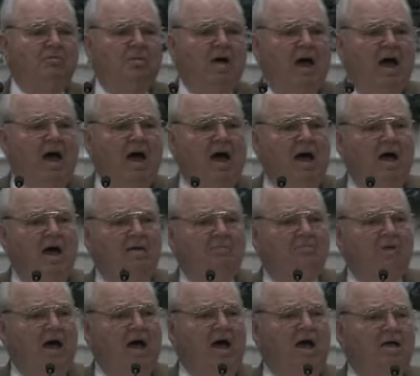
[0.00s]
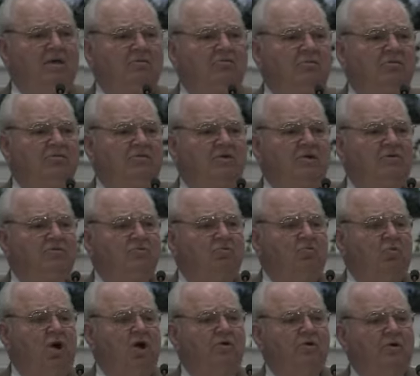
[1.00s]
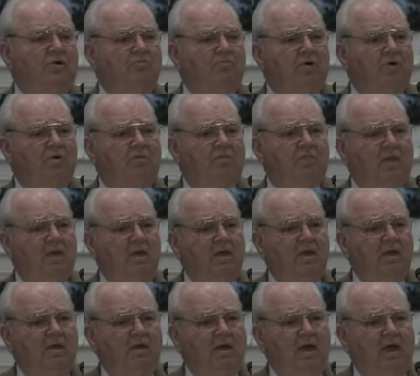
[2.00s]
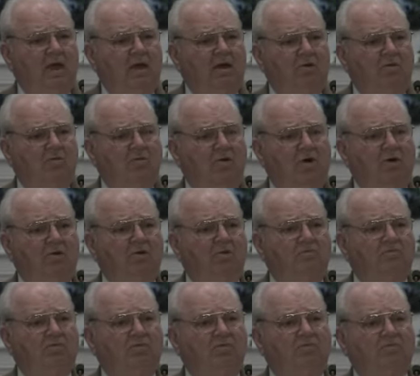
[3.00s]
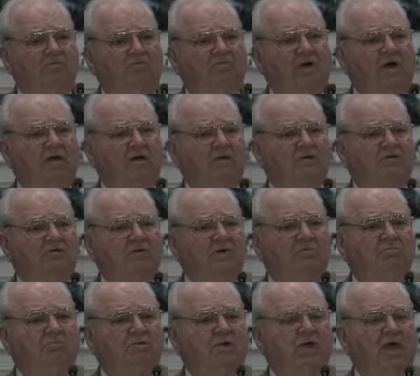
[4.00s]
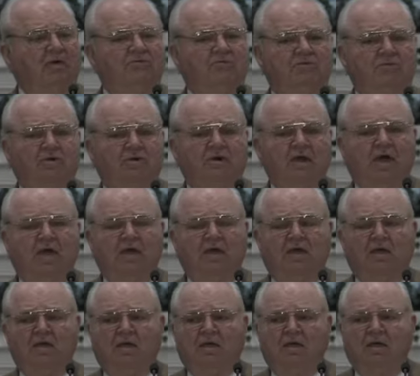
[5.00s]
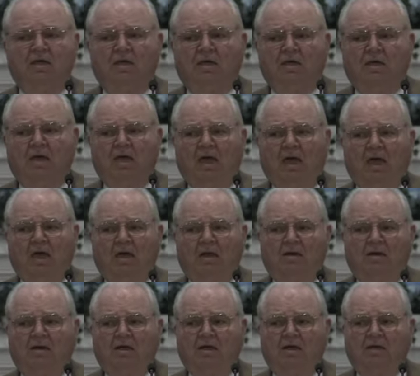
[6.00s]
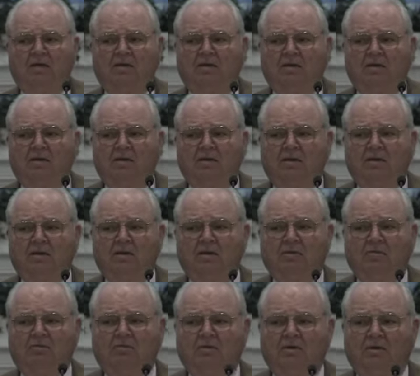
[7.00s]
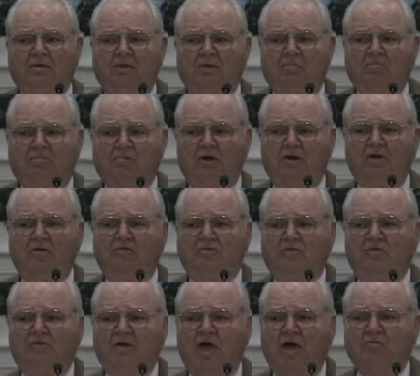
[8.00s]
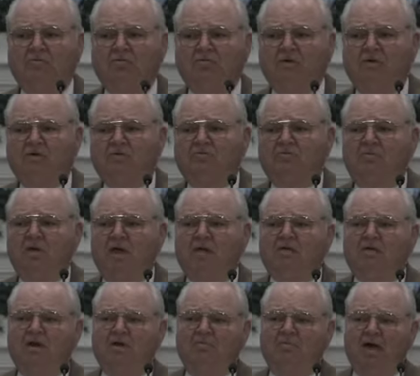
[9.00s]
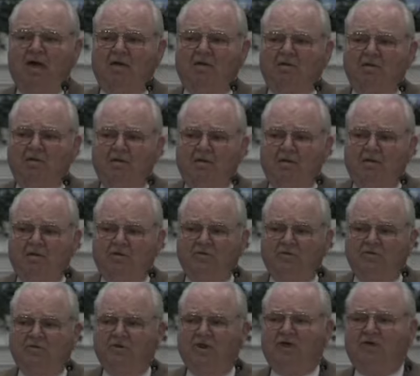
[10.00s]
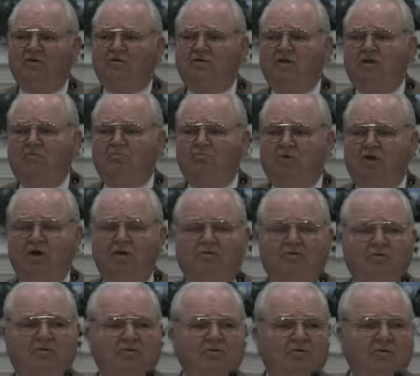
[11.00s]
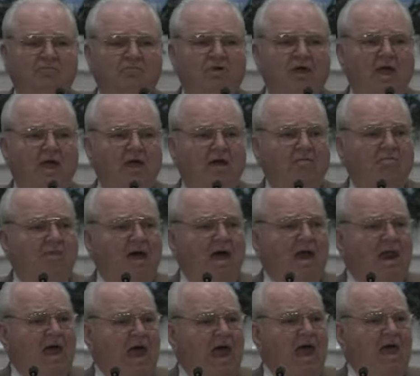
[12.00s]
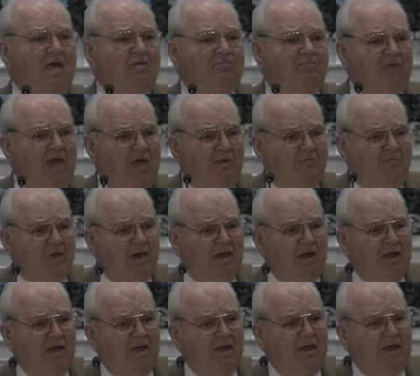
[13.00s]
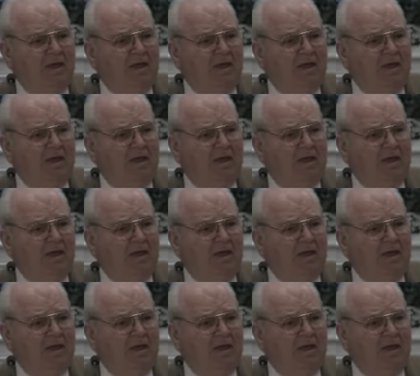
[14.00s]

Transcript: My, my, it was just wonderful. Had a wonderful fellowship yesterday, and uh, the preachers, I was expecting about 60 preachers, and we had about half that many.